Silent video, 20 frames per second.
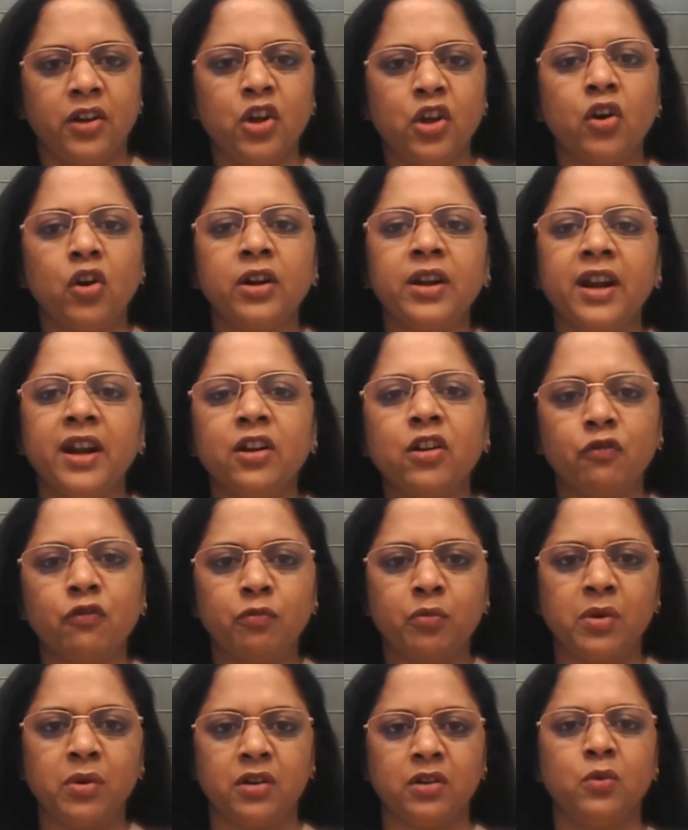your date
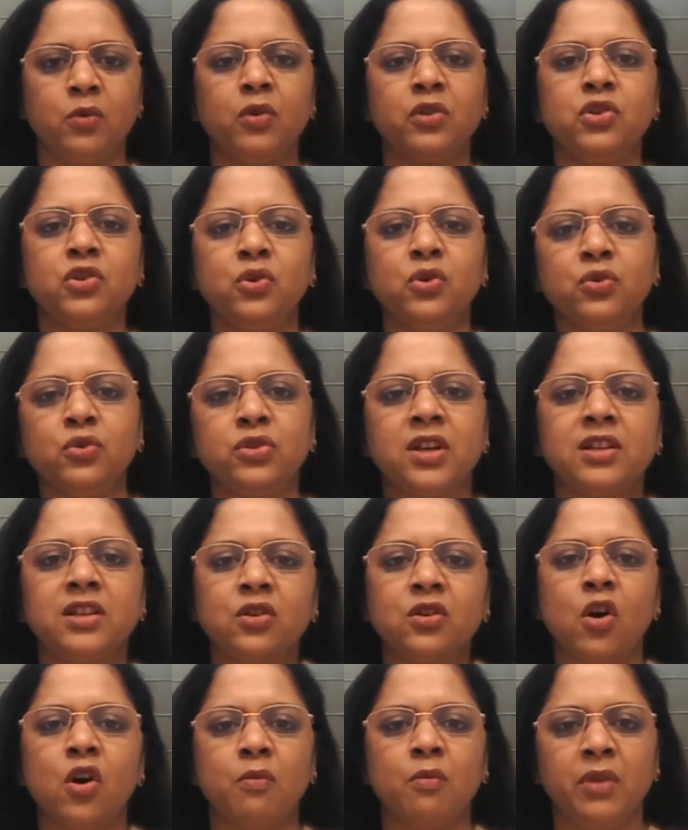of birth was used
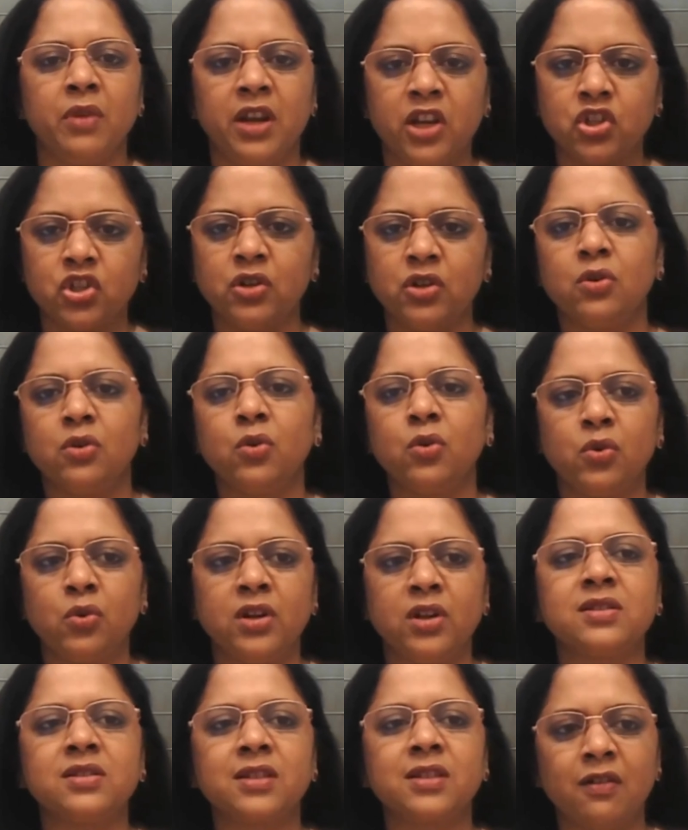as a combination
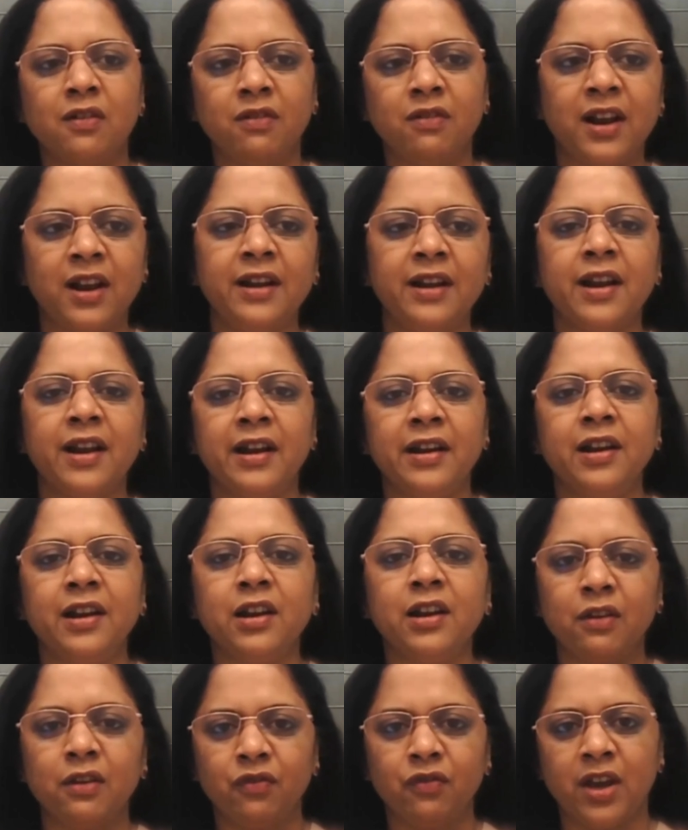to discover and
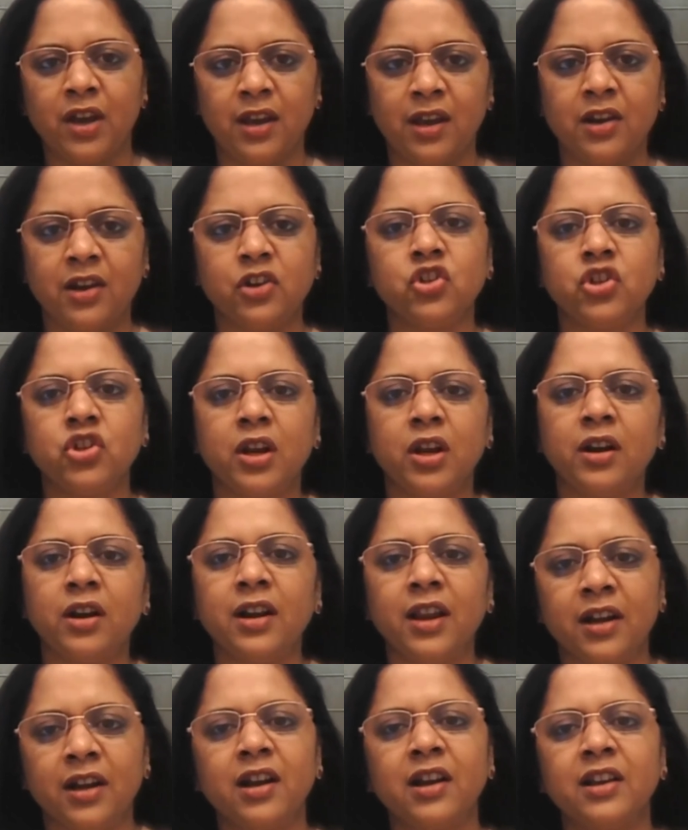identify and share
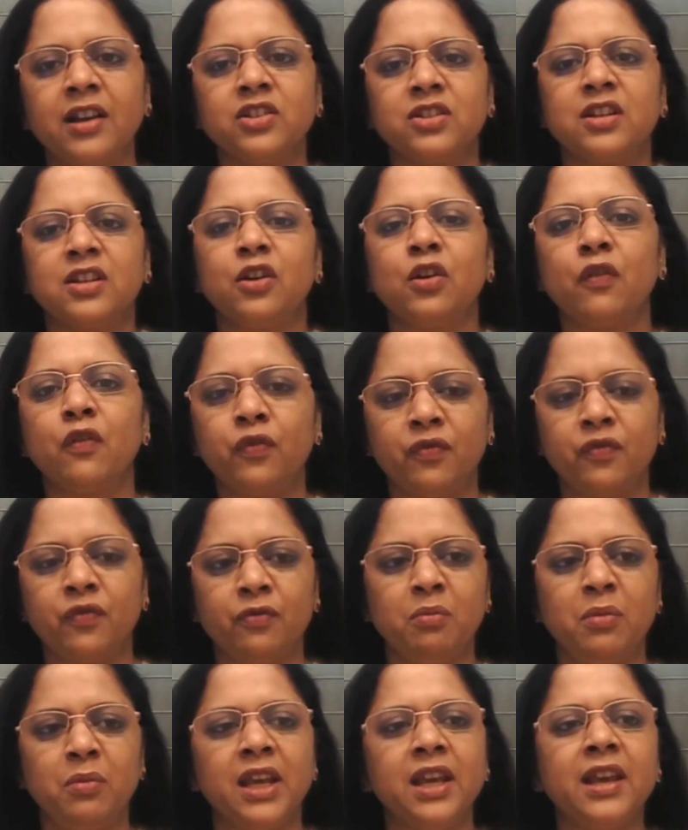data, instead of
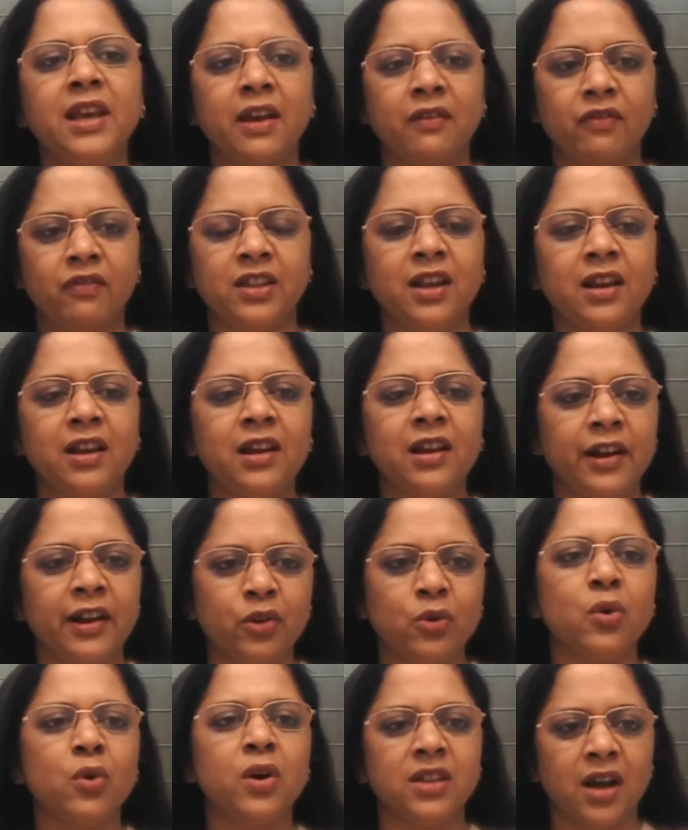making everything
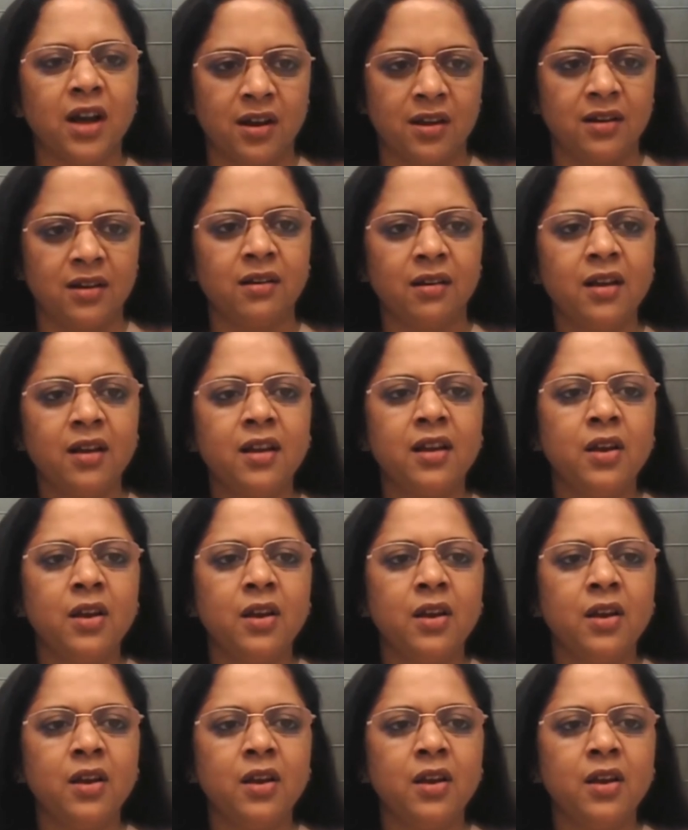linked to Aadhaar,